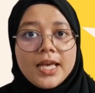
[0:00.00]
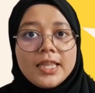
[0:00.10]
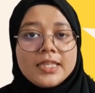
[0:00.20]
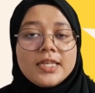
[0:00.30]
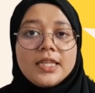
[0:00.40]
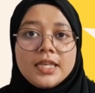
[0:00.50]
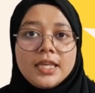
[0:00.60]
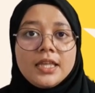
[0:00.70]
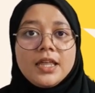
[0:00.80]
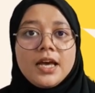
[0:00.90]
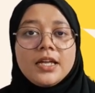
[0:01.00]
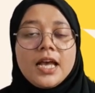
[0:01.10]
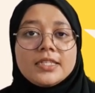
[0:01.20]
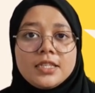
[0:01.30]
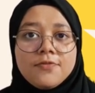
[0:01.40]
This indicates that
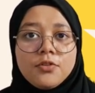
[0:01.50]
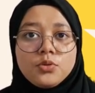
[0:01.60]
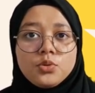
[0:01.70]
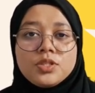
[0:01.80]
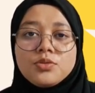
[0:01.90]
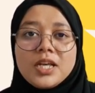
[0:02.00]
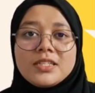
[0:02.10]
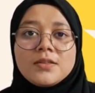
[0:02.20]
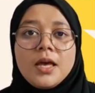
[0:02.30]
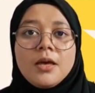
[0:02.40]
ST42 strains